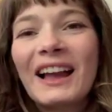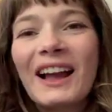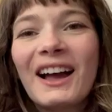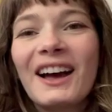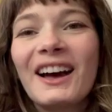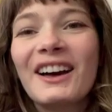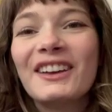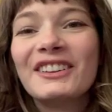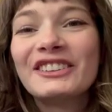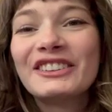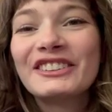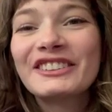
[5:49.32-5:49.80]

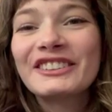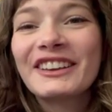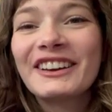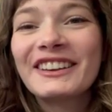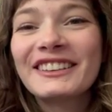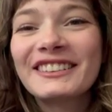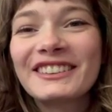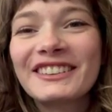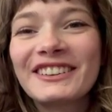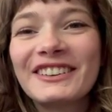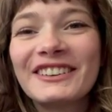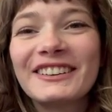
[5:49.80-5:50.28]
I just got
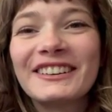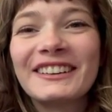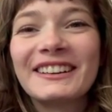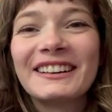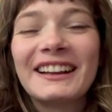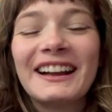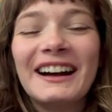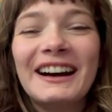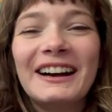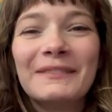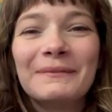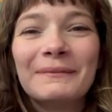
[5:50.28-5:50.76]
started
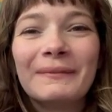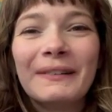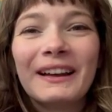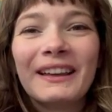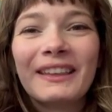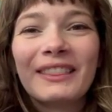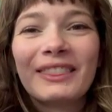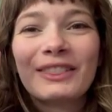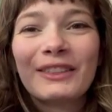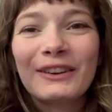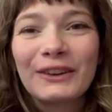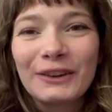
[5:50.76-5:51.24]
on my
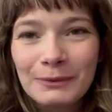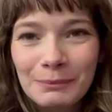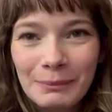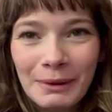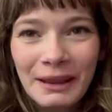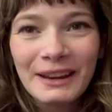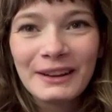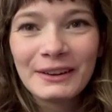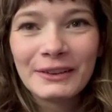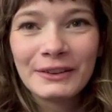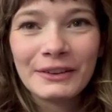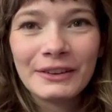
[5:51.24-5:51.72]
third
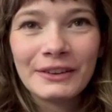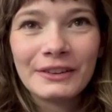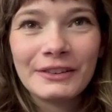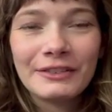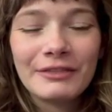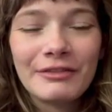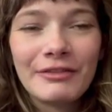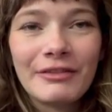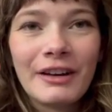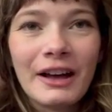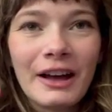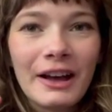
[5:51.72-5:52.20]
panel of
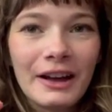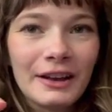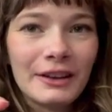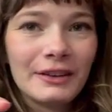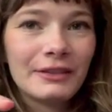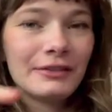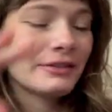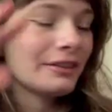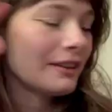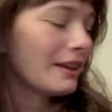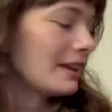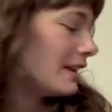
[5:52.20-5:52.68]
five
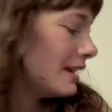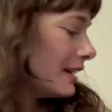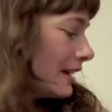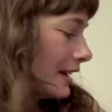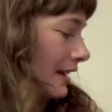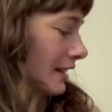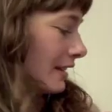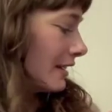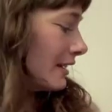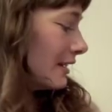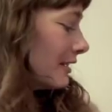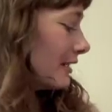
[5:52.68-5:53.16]
and